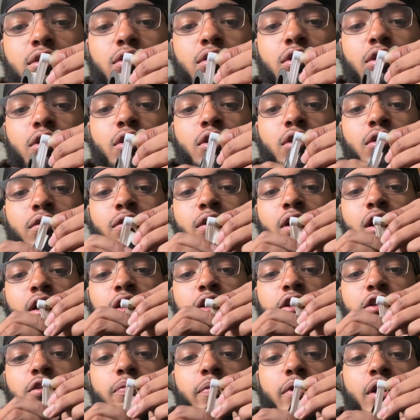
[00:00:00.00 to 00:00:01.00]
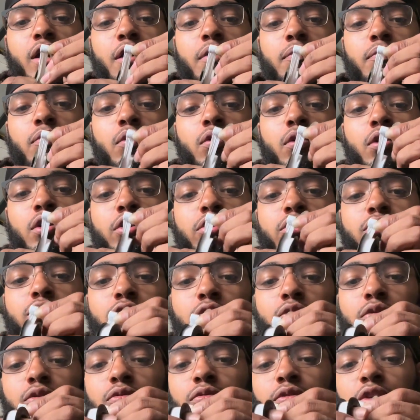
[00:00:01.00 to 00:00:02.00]
So go around this bad boy
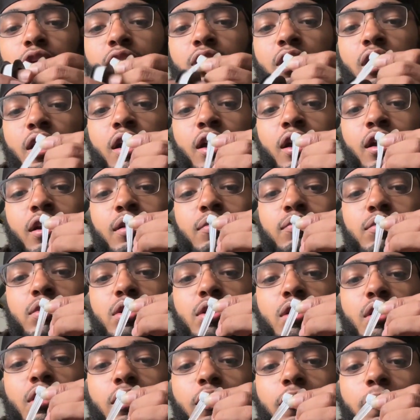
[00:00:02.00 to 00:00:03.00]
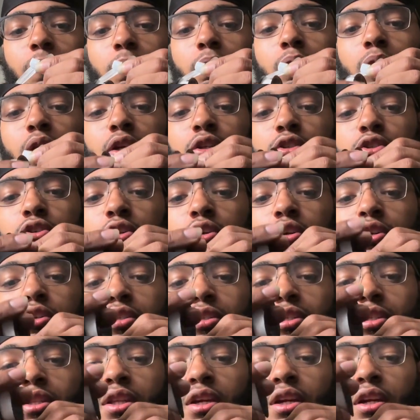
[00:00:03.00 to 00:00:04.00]
2 or 3 times. Make sure it's
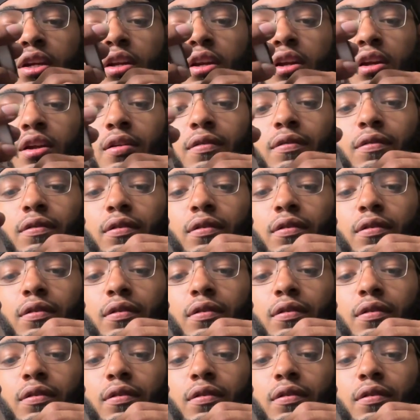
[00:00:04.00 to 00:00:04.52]
thick enough.